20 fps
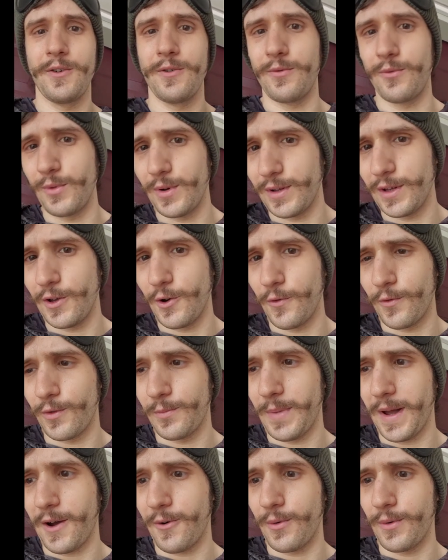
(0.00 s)
really
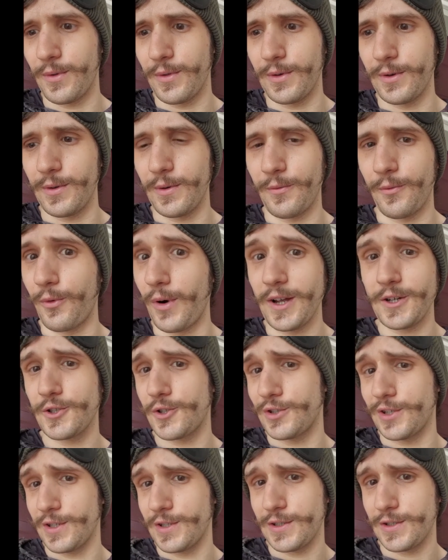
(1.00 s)
overpower the
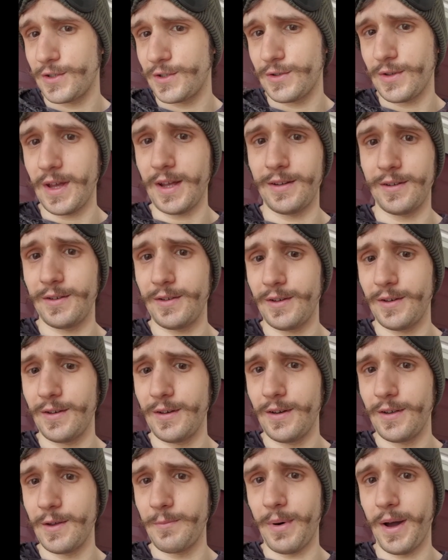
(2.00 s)
freshness that
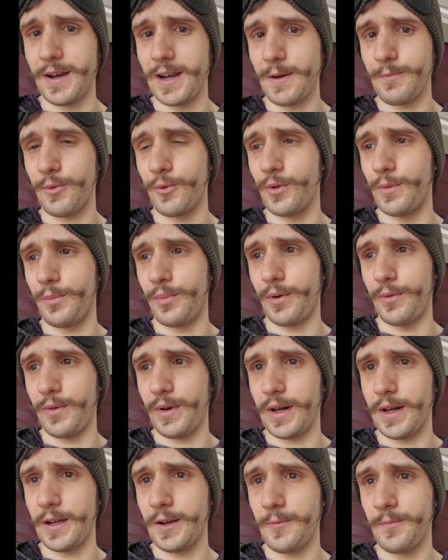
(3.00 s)
the pineapple would
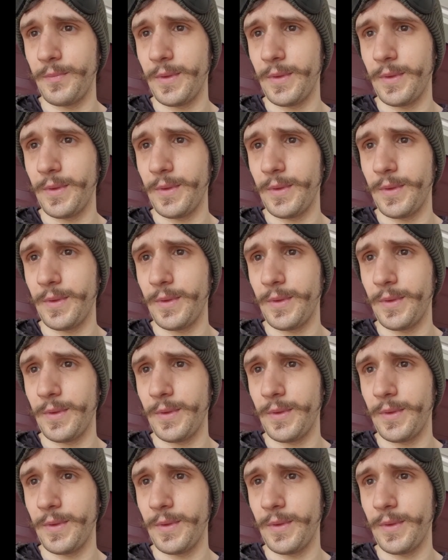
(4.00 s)
provide.